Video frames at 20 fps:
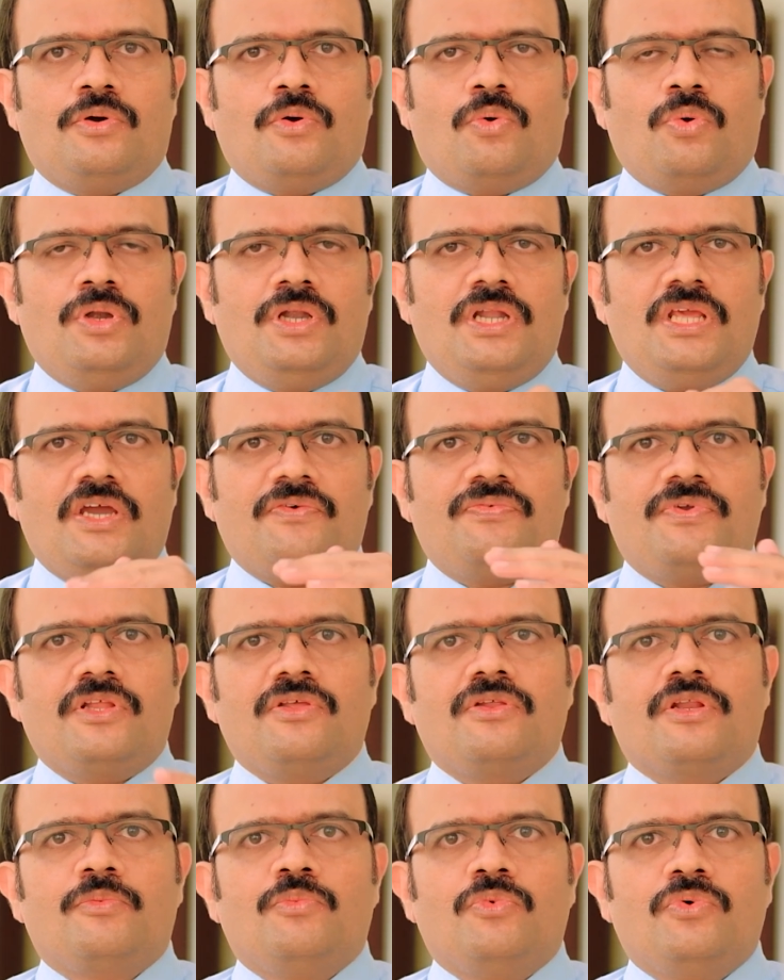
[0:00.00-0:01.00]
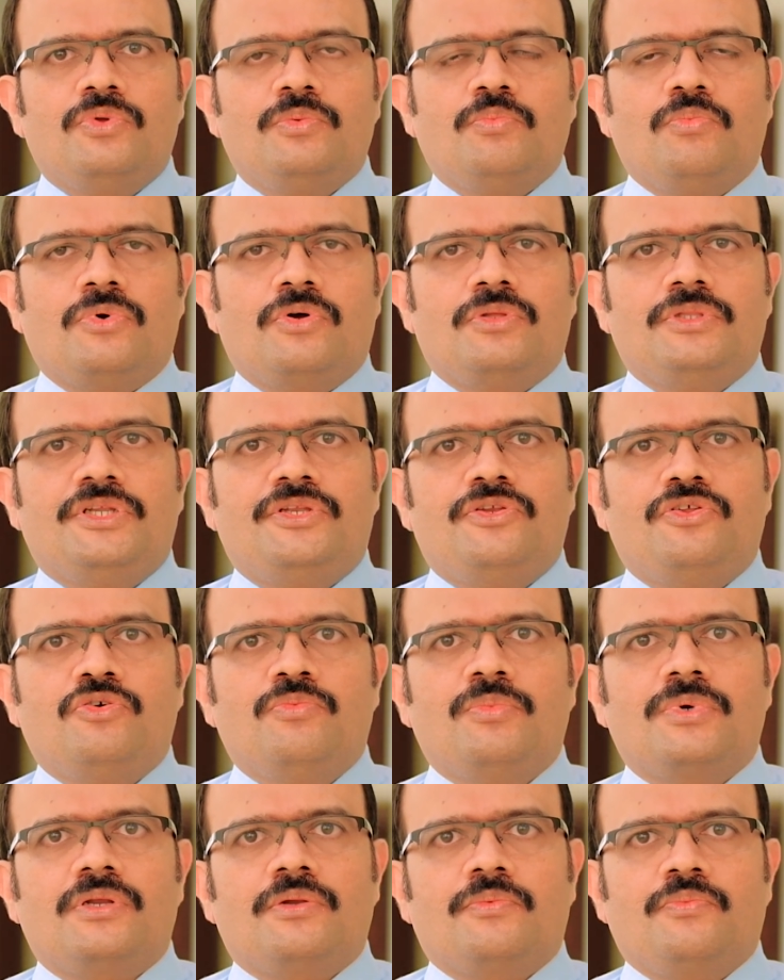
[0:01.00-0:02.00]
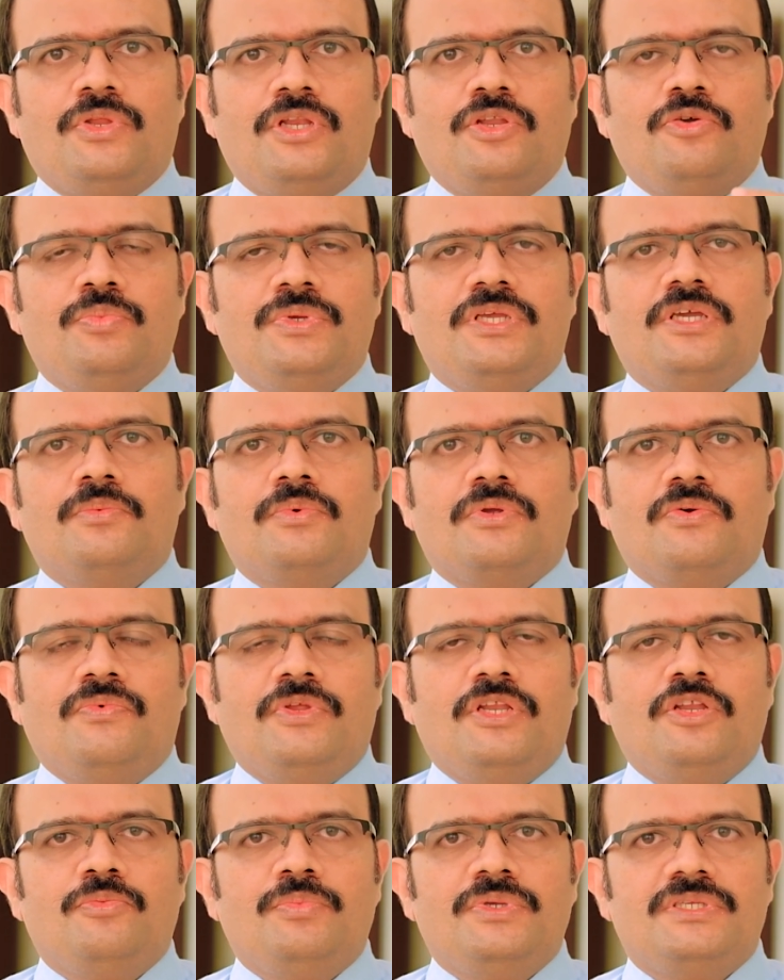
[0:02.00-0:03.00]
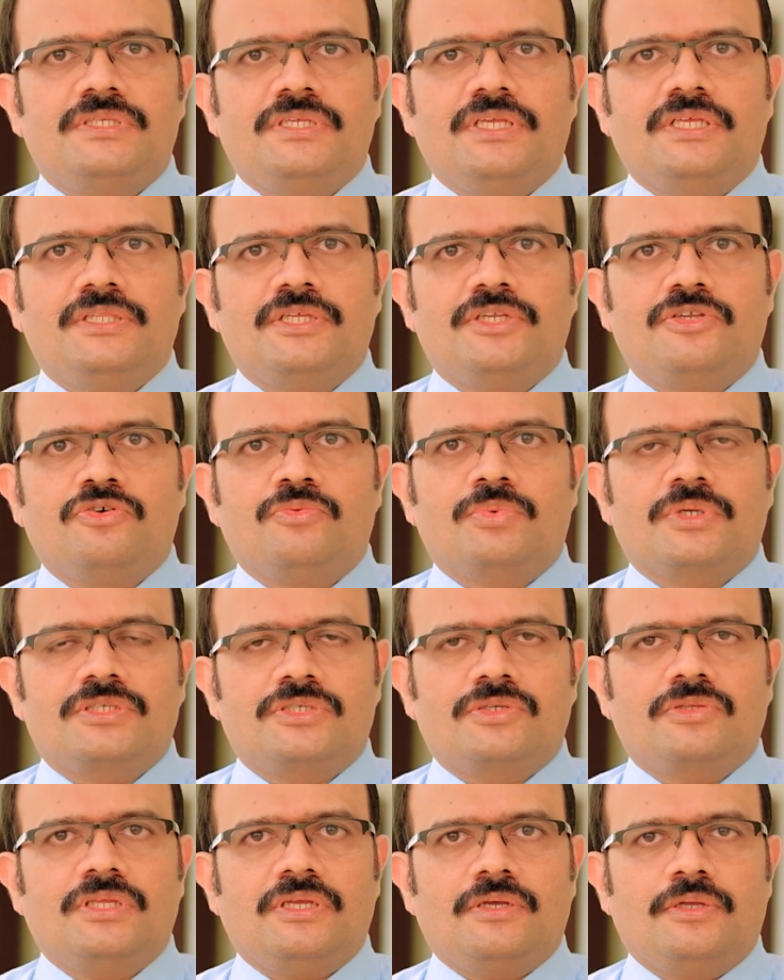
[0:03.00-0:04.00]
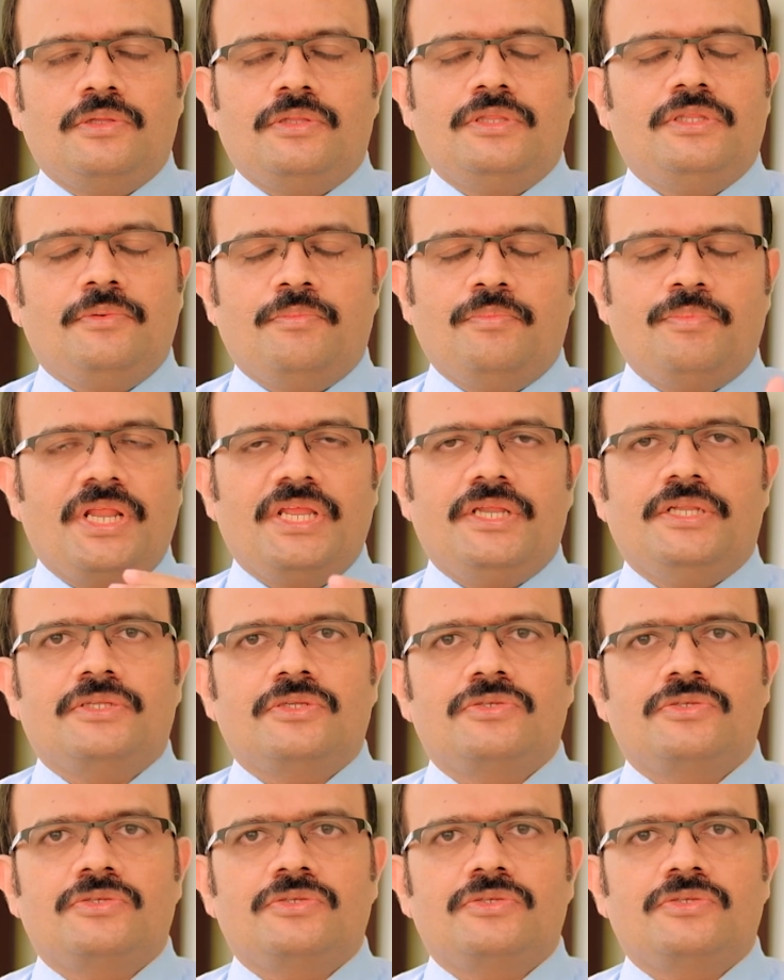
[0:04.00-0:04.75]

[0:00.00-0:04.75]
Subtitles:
Only after you remove the tumor will you be seeing the tumor. So the brain.